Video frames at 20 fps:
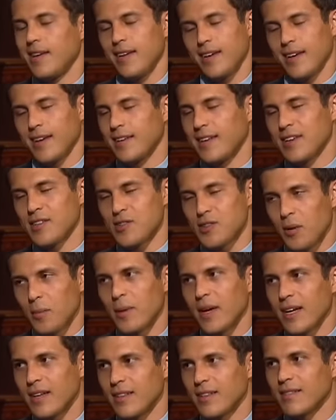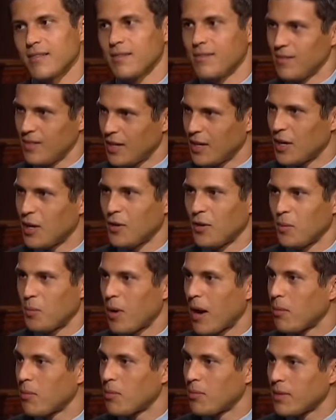And kids are mean, you know, they'll
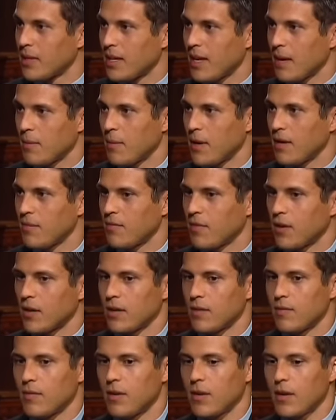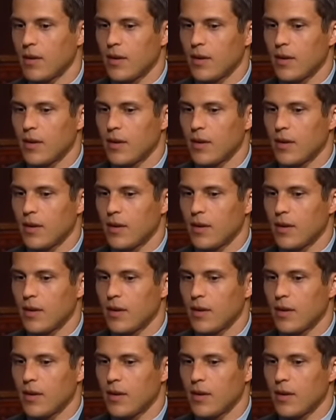probably get made fun of.